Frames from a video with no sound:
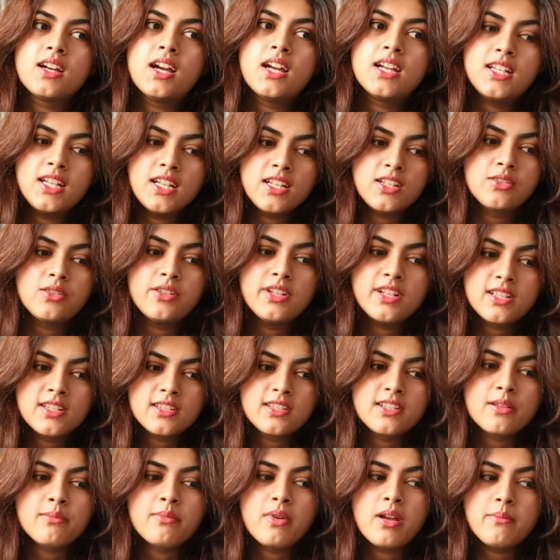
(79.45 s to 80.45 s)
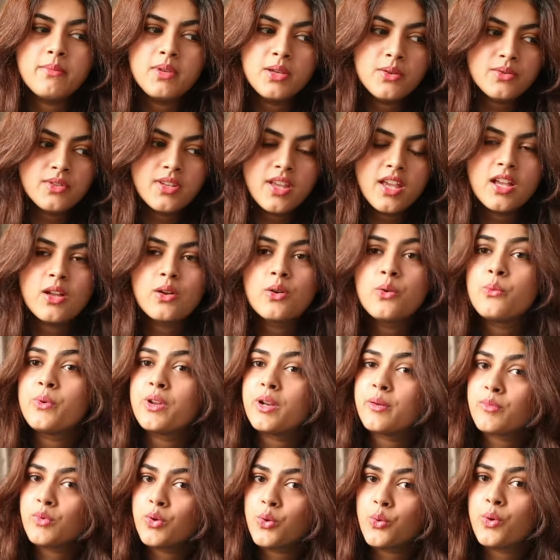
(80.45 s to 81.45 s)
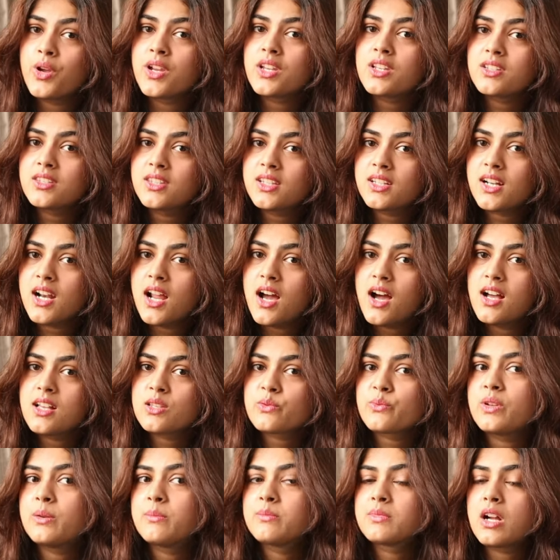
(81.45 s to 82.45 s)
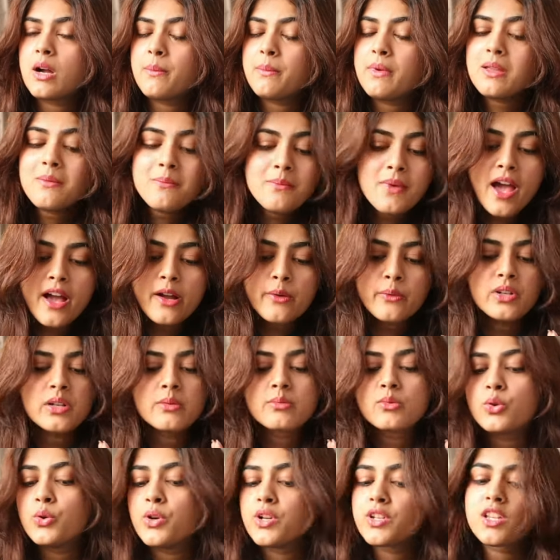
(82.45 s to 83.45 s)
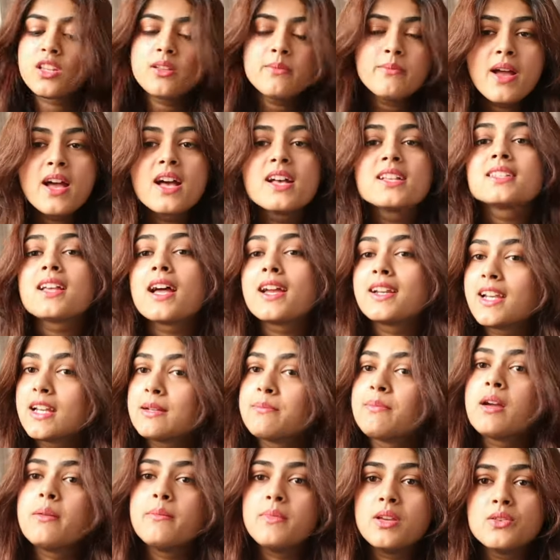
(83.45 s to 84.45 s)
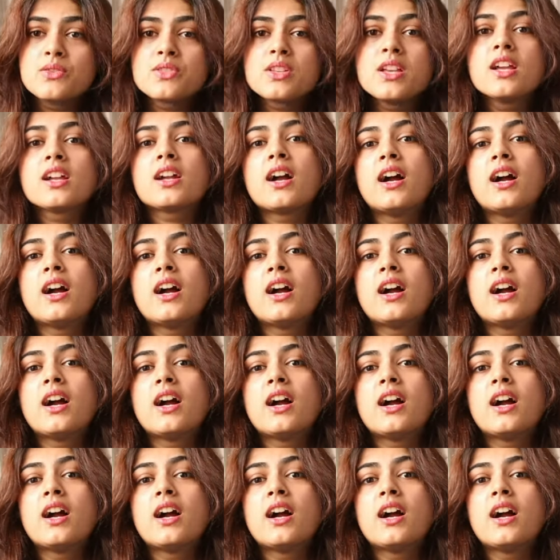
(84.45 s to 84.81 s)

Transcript: I need to listen to my music when I'm going to the class, when I'm coming back, when I'm going to the mess. I need my music.